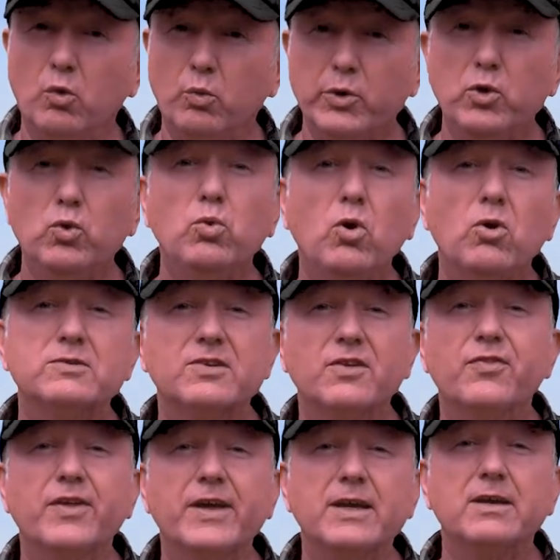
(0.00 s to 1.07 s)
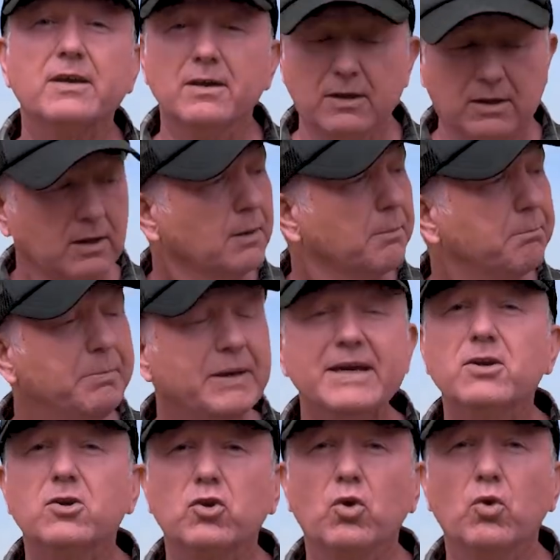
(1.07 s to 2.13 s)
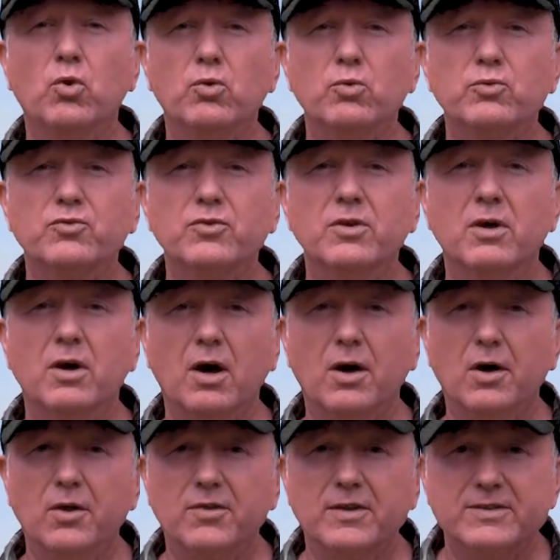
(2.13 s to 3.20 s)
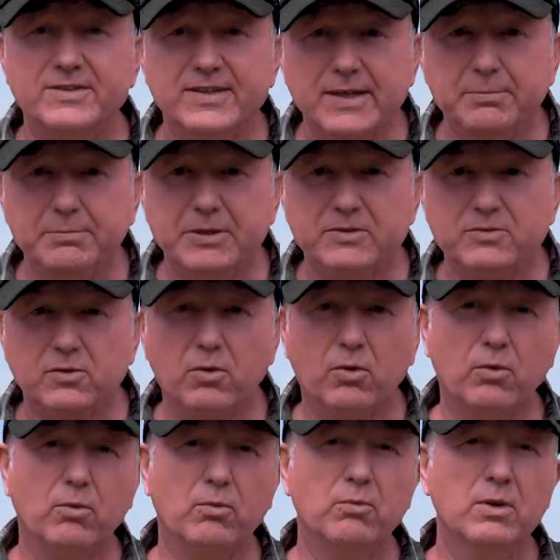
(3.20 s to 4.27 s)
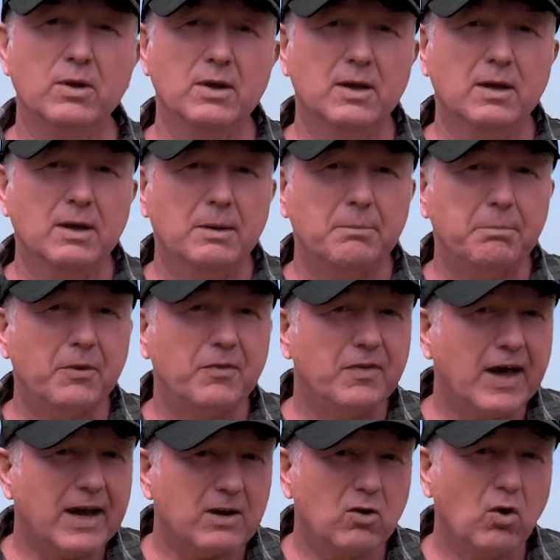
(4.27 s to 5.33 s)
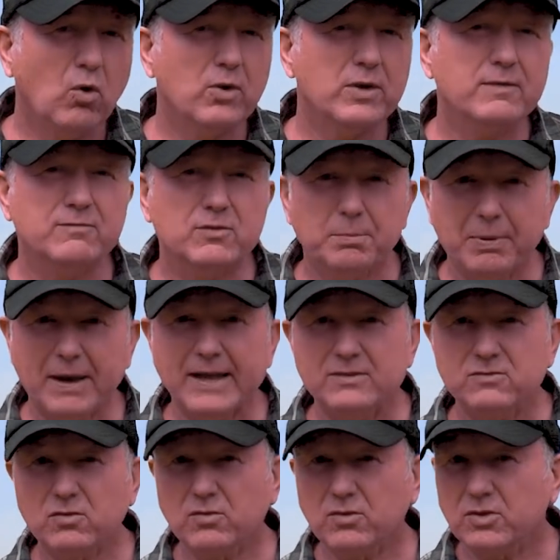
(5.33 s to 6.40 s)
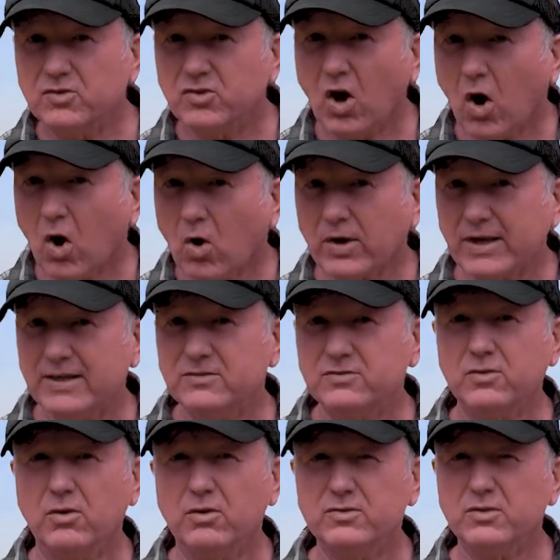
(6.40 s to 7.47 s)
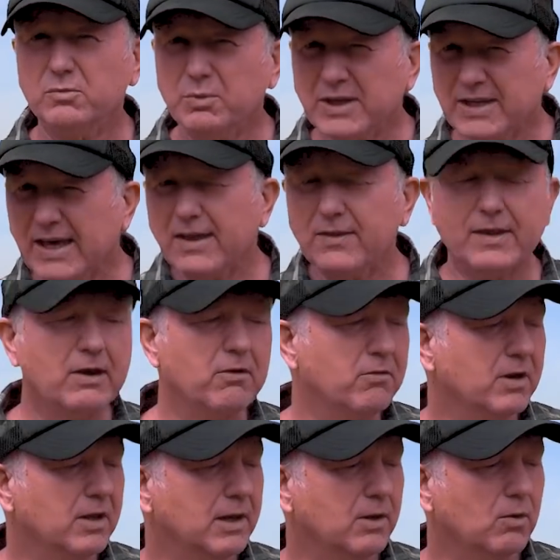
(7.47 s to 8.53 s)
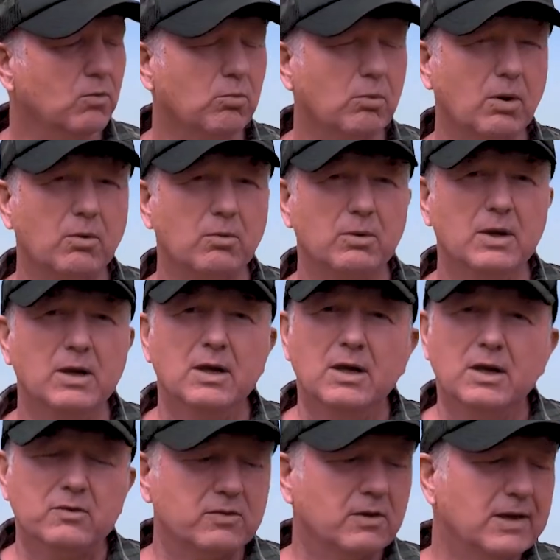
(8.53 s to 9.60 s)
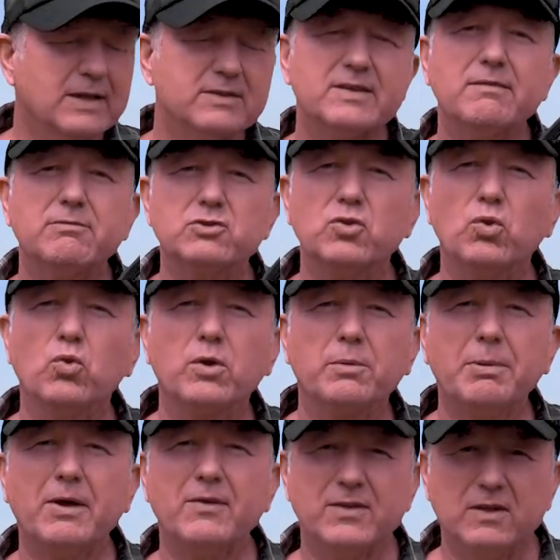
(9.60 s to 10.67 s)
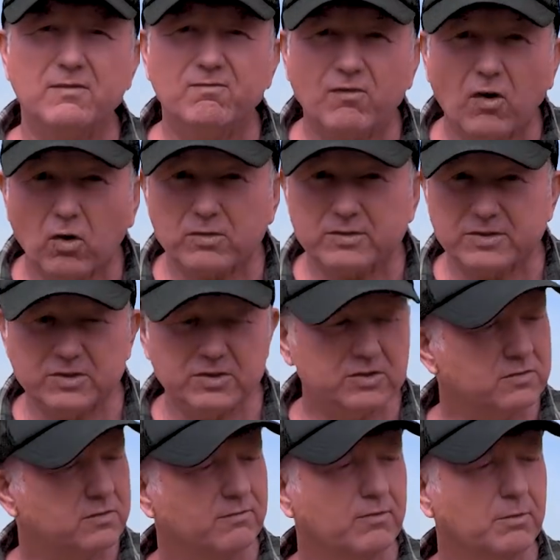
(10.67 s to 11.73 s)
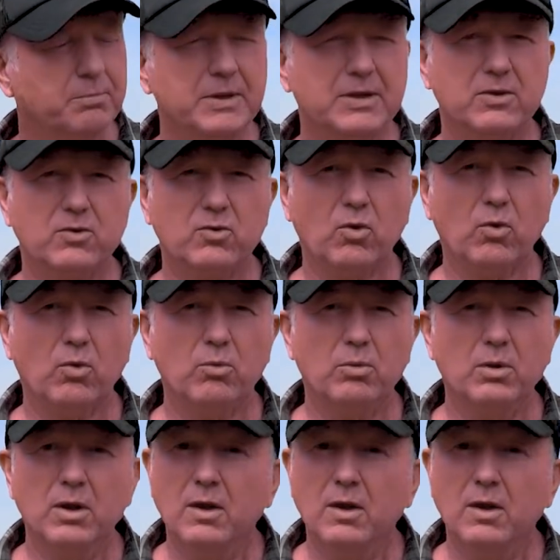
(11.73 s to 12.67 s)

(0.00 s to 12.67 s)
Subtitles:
We all like to think bigger coils are the deepest coil, but that kind of depends on the target size, and we get there in a little while. So let's have a talk about the advantages of the bigger coil.